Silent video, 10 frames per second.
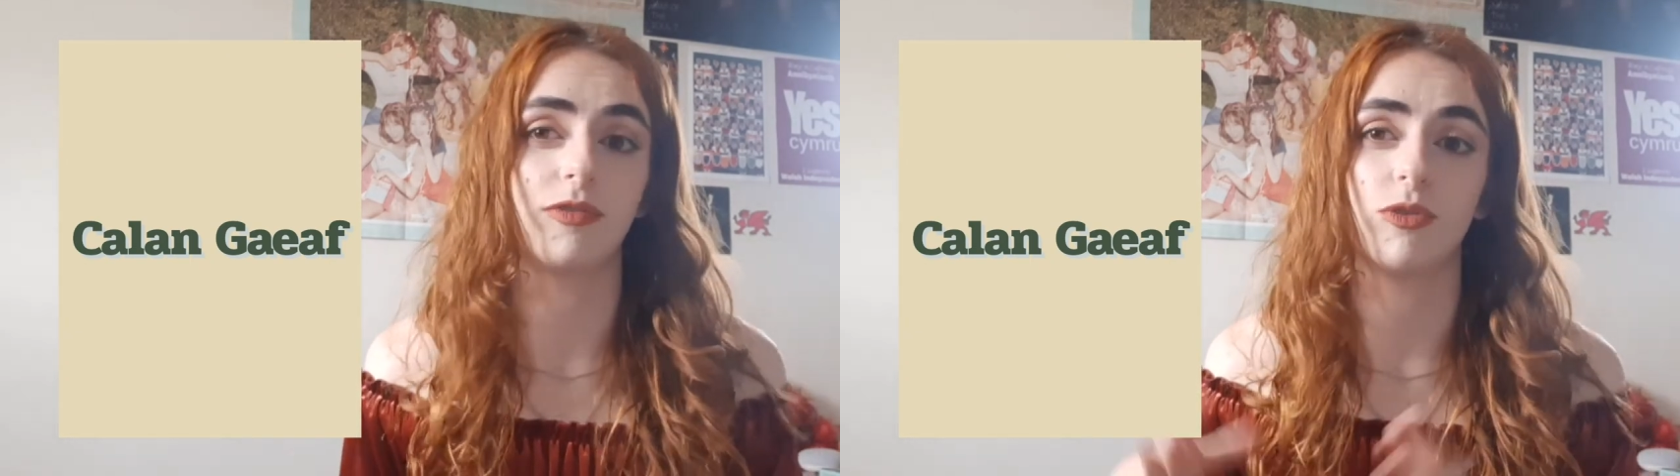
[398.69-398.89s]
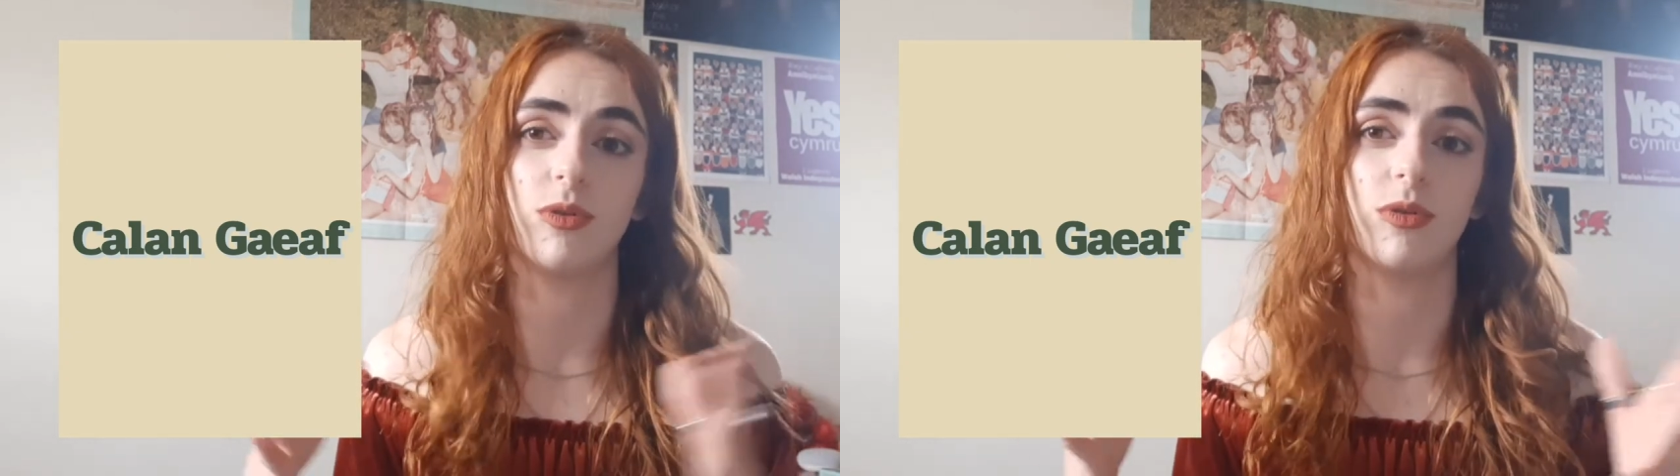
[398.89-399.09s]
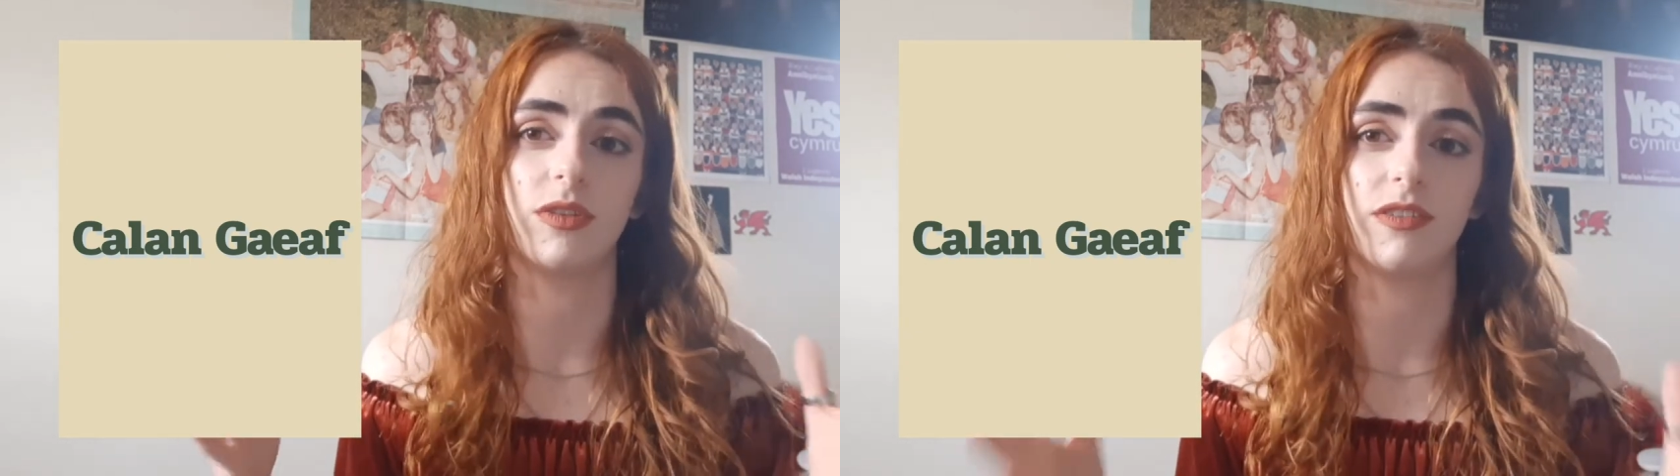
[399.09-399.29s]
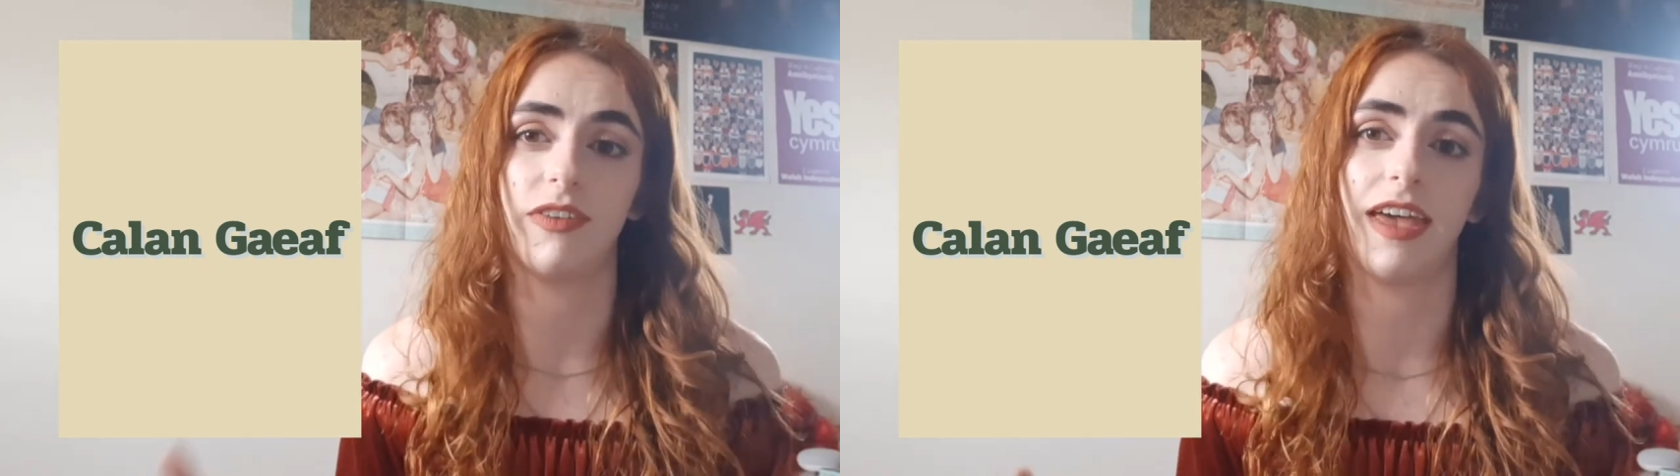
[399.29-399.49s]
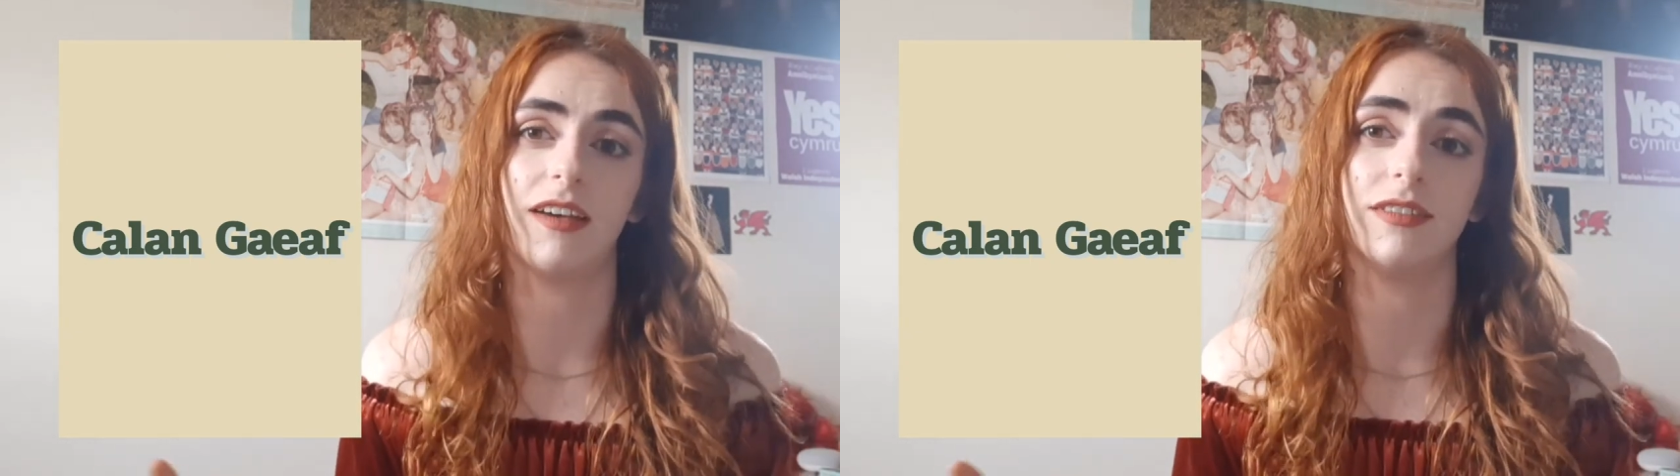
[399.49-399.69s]
before
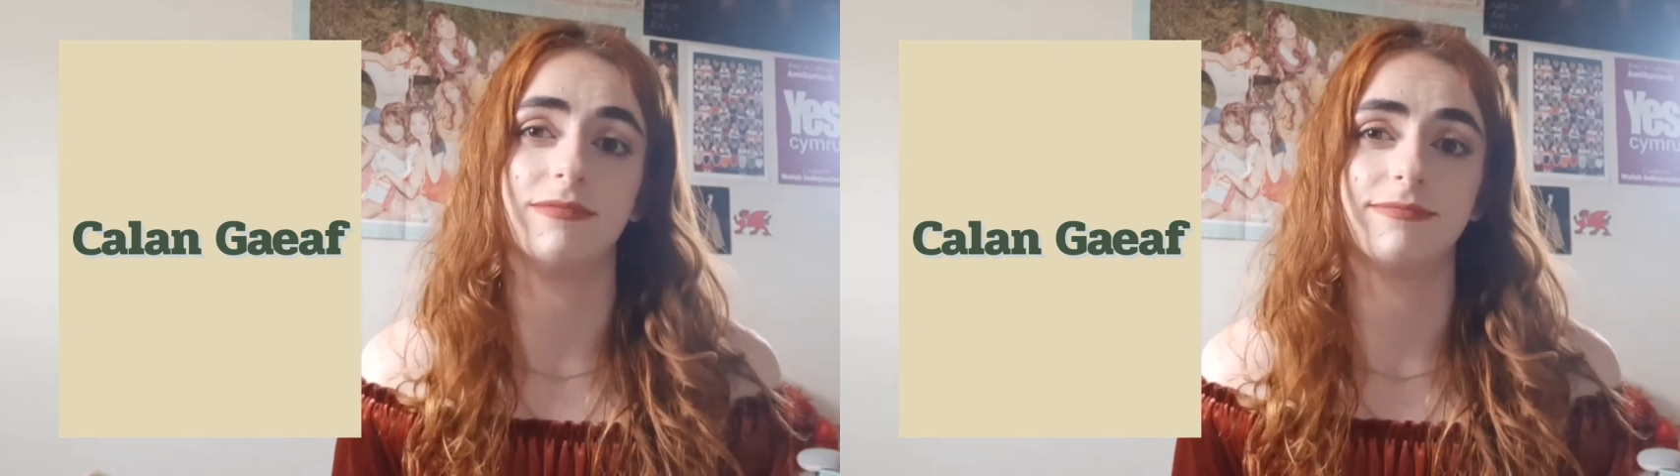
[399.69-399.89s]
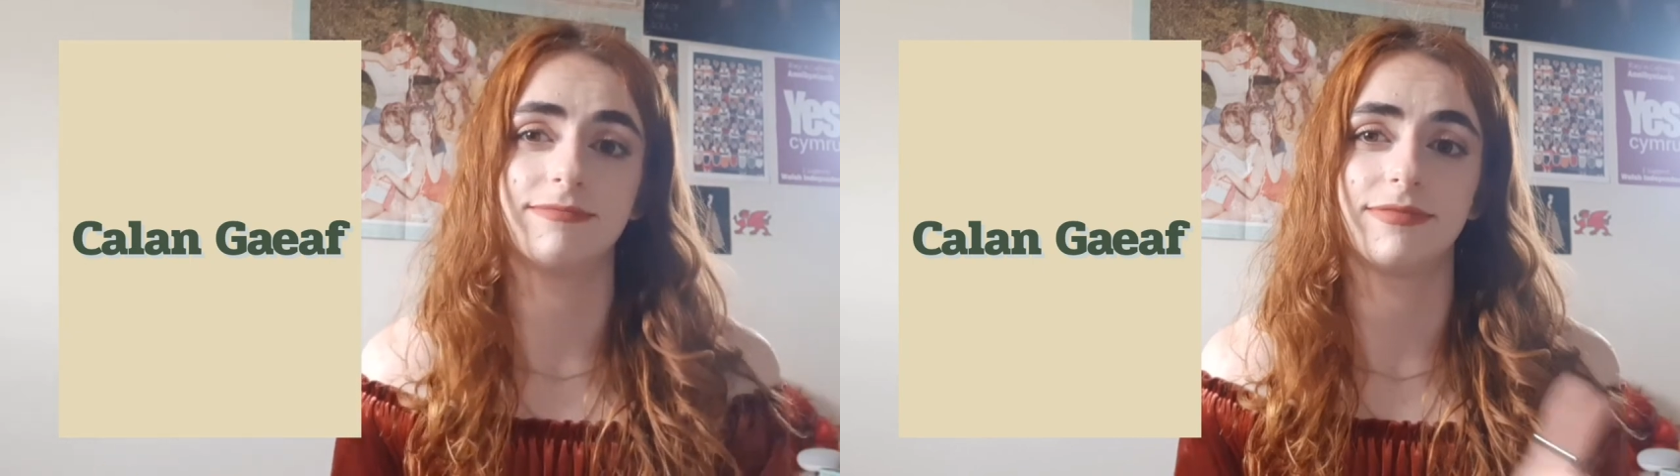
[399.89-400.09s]
the veil